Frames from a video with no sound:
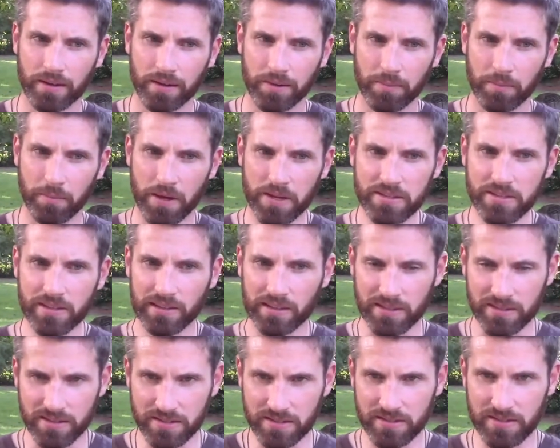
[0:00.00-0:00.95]
basically
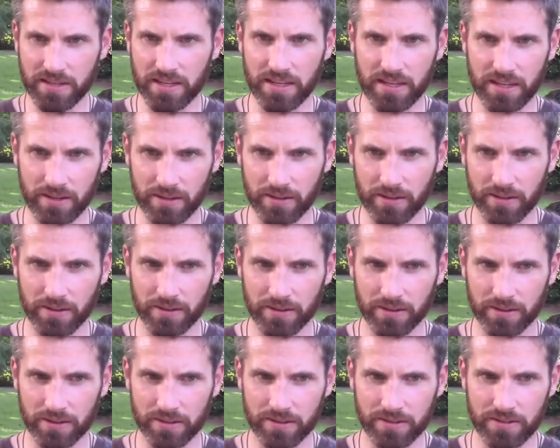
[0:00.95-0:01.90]
see
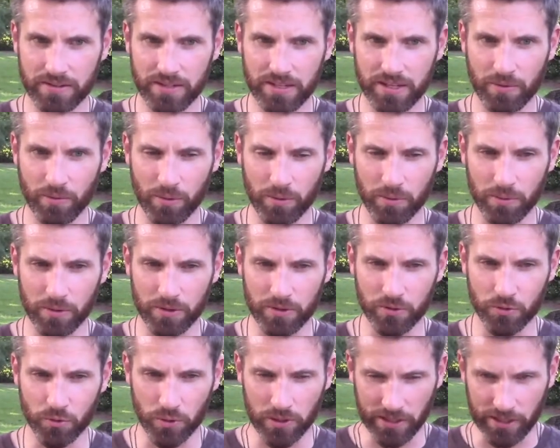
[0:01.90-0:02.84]
what
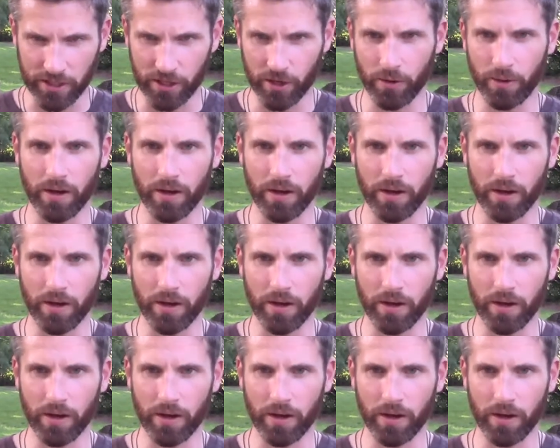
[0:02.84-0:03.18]
is really going